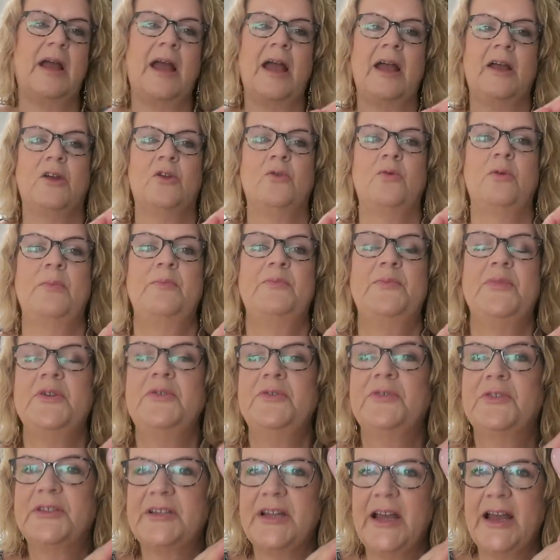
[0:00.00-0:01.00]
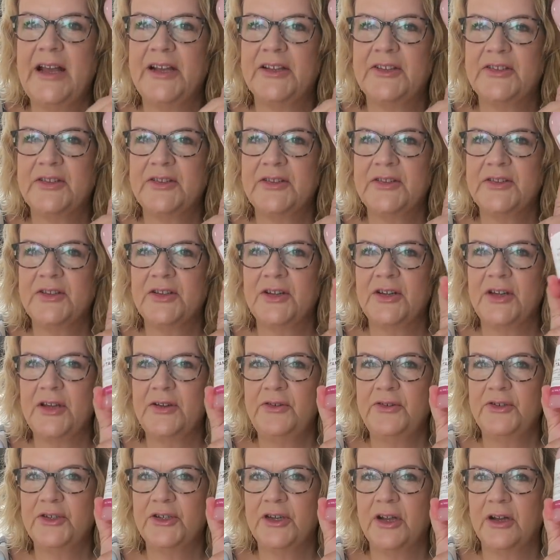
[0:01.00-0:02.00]
Aqua Boost Essence
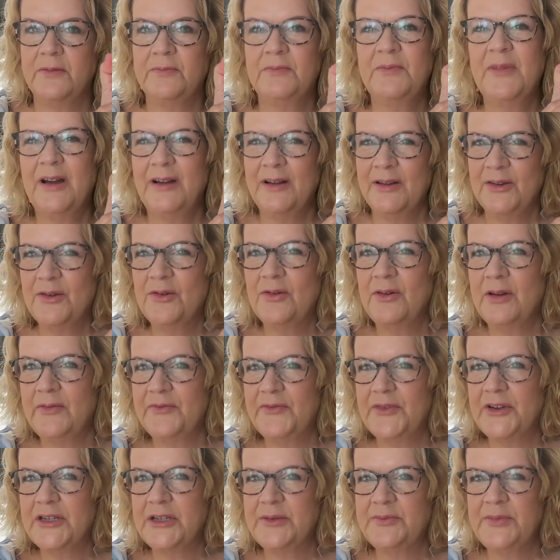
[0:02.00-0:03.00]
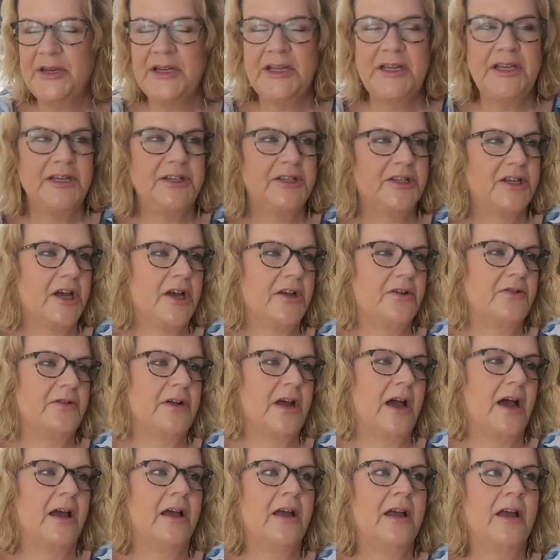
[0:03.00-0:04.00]
Lotion. I call it Vitamin E
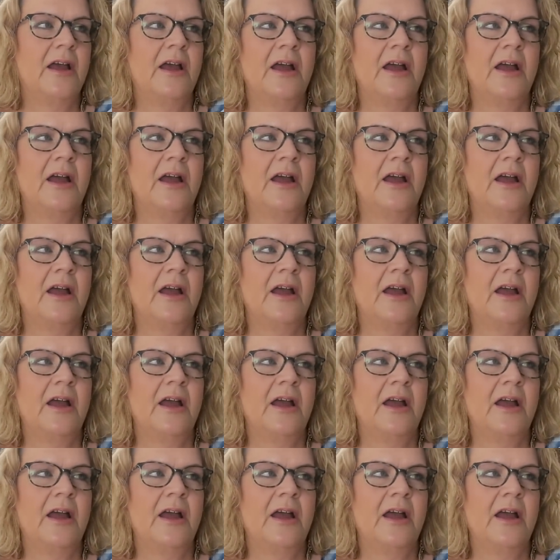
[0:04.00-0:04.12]
Toner.